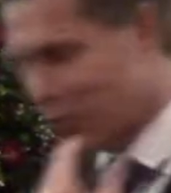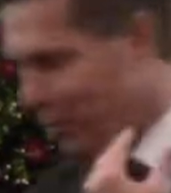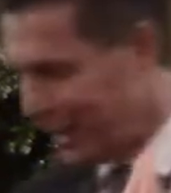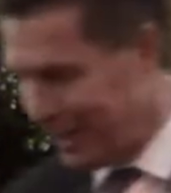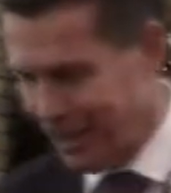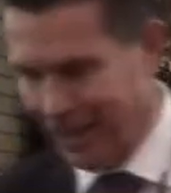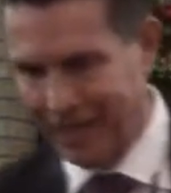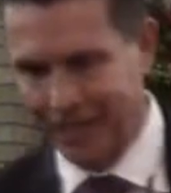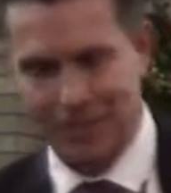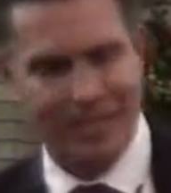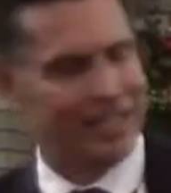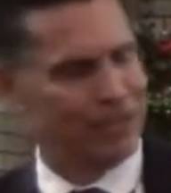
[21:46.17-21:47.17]
what he
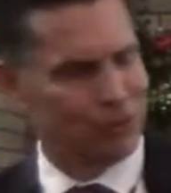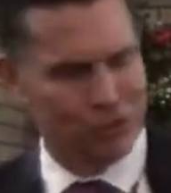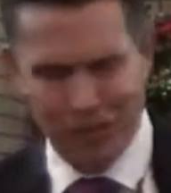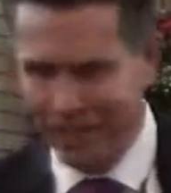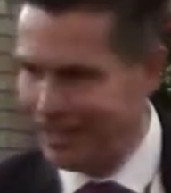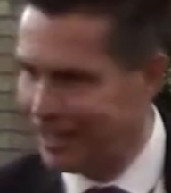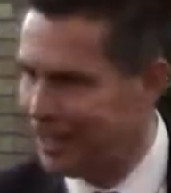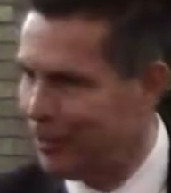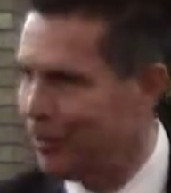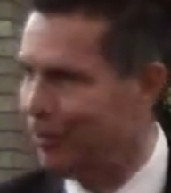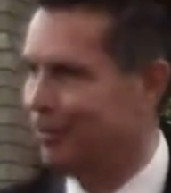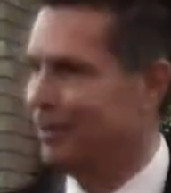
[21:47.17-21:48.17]
does? He deals gently
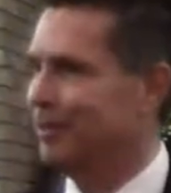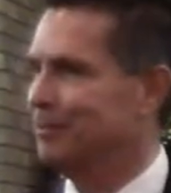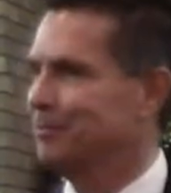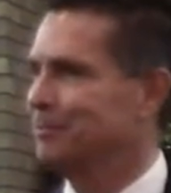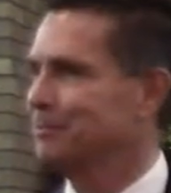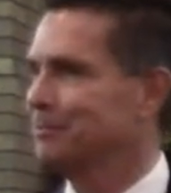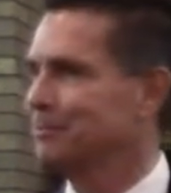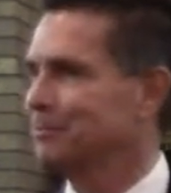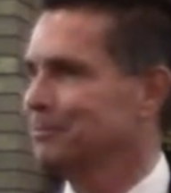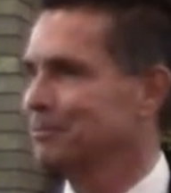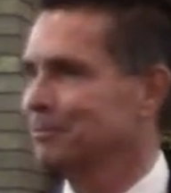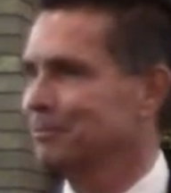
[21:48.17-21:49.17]
with them,
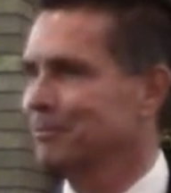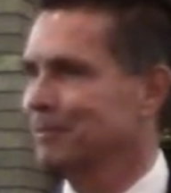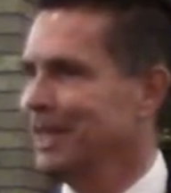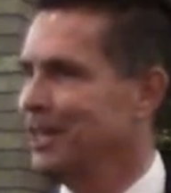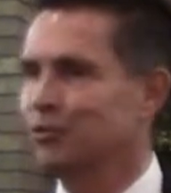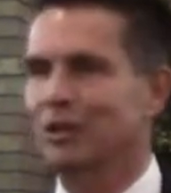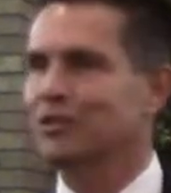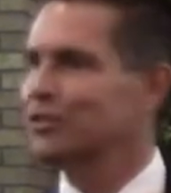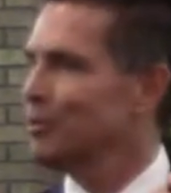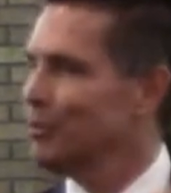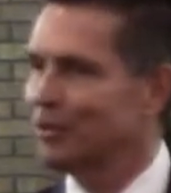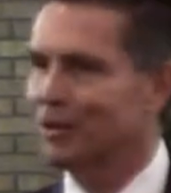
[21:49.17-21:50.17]
he treats
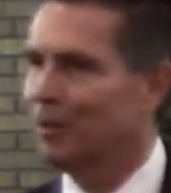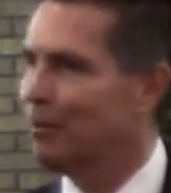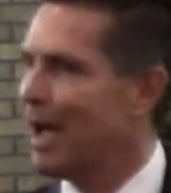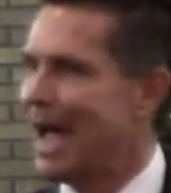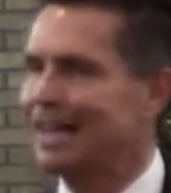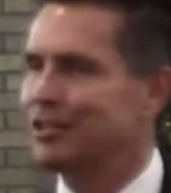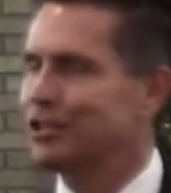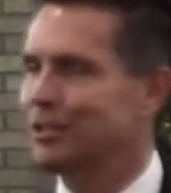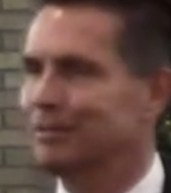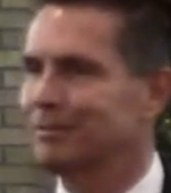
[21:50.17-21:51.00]
them with compassion.